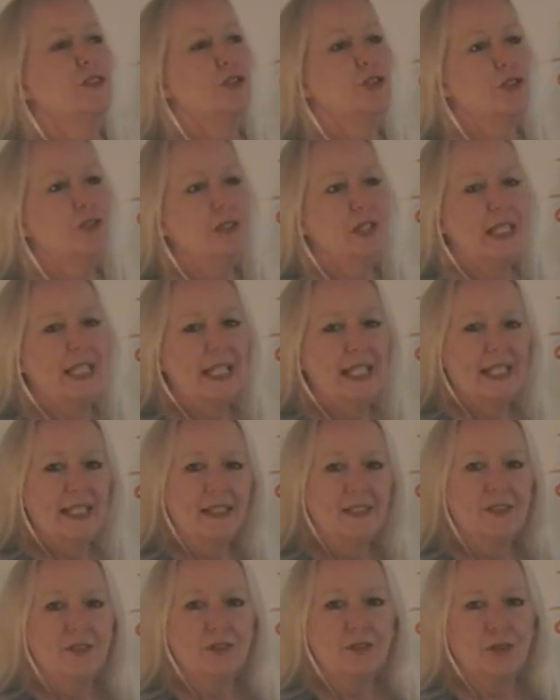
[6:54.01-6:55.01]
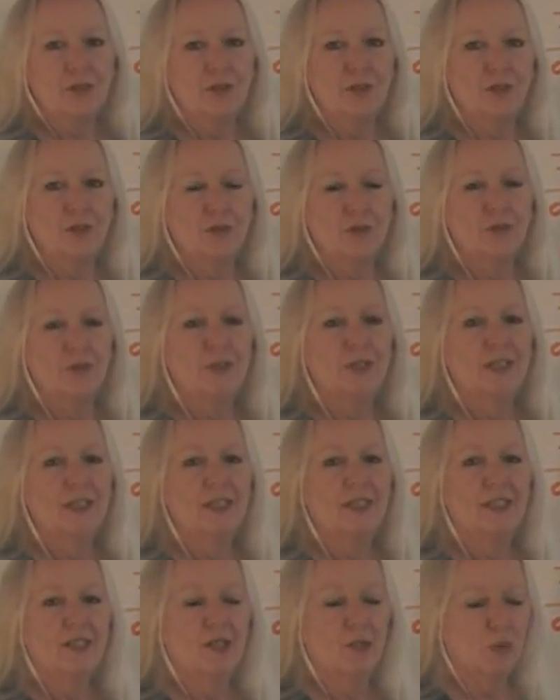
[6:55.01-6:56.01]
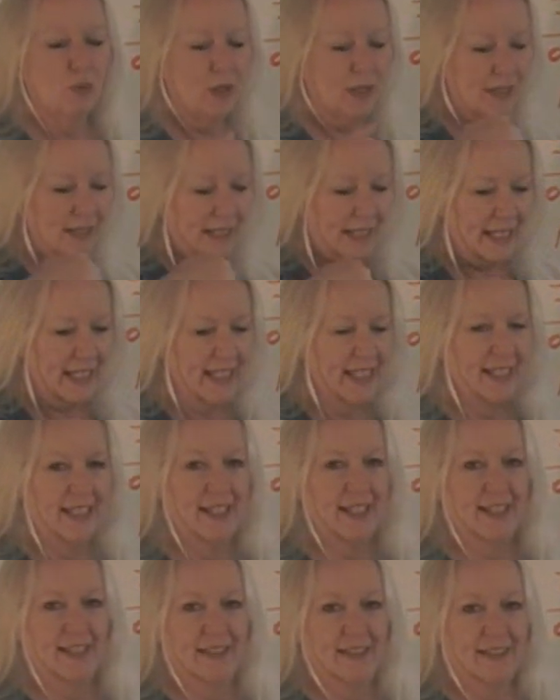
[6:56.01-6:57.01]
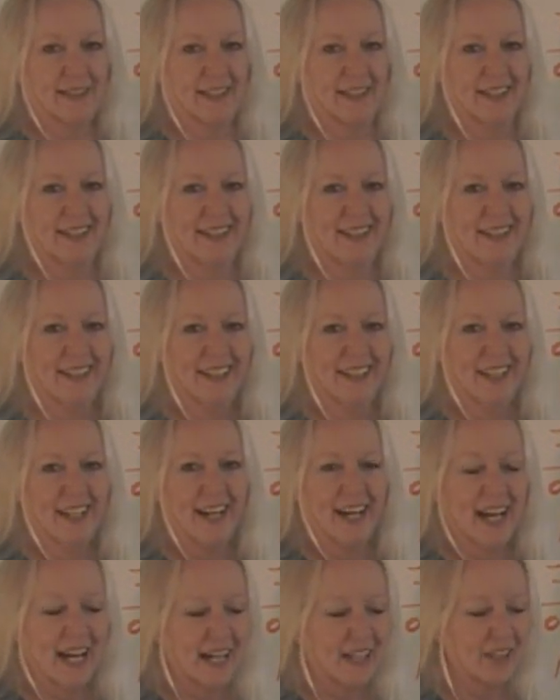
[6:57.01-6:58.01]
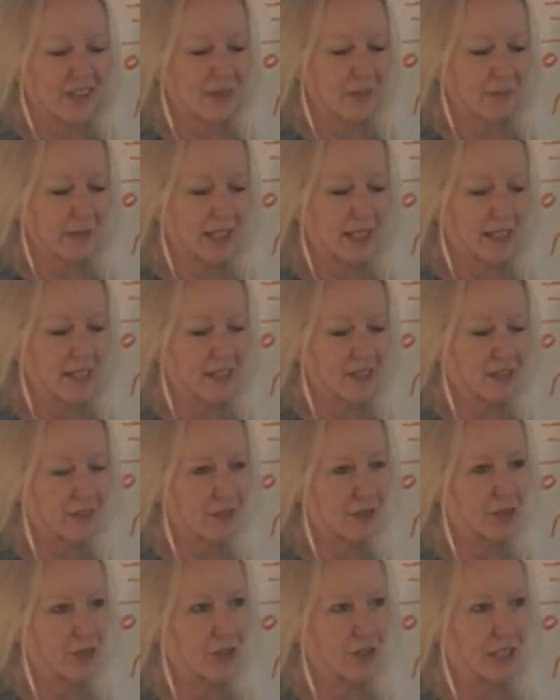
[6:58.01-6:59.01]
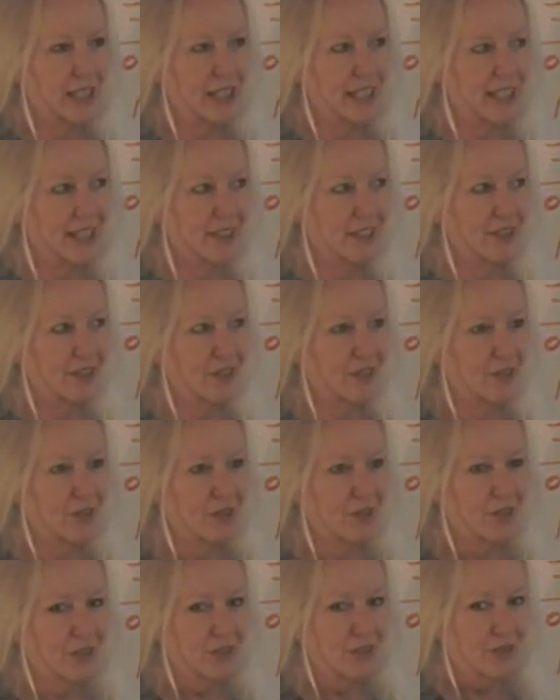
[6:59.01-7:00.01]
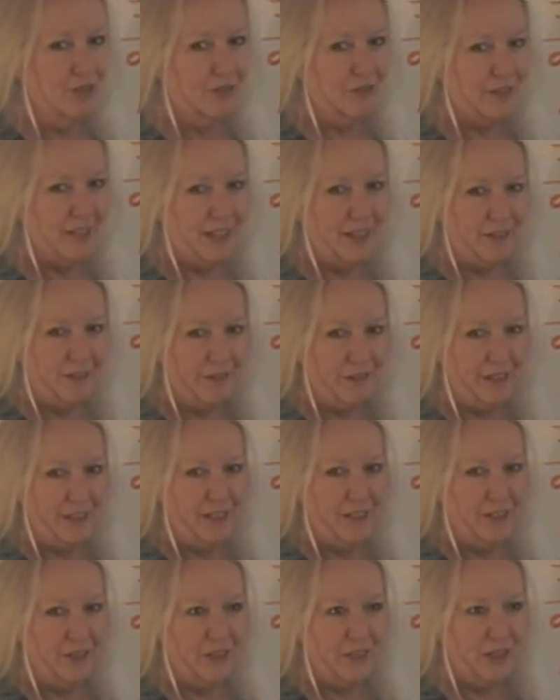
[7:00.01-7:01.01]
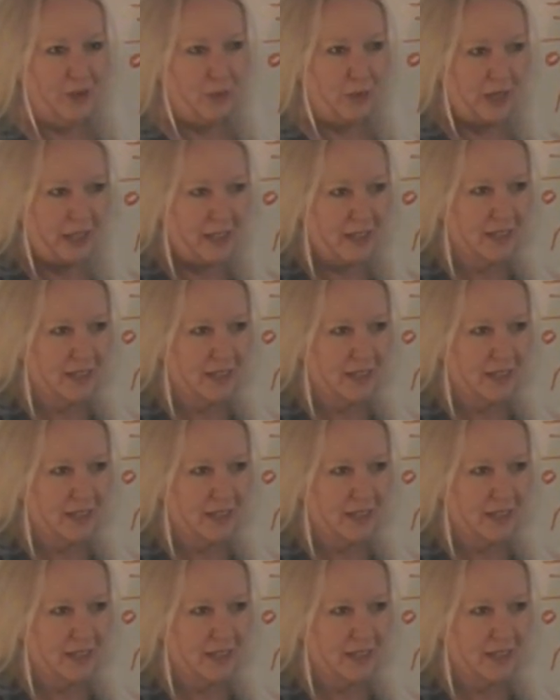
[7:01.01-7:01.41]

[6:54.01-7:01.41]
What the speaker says: tuning into what's in us as a means of tuning into the unified field that we